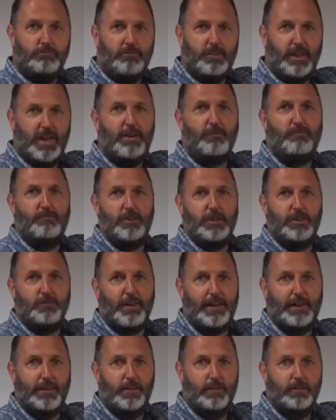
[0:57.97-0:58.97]
the average
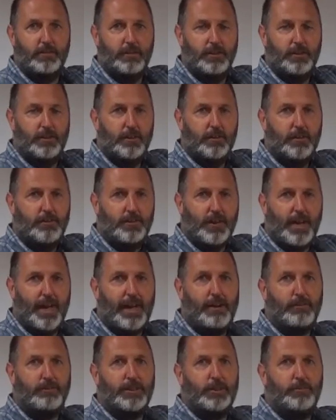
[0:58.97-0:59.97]
value. So
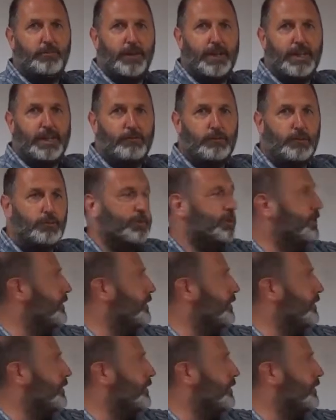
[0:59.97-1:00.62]
how typically would we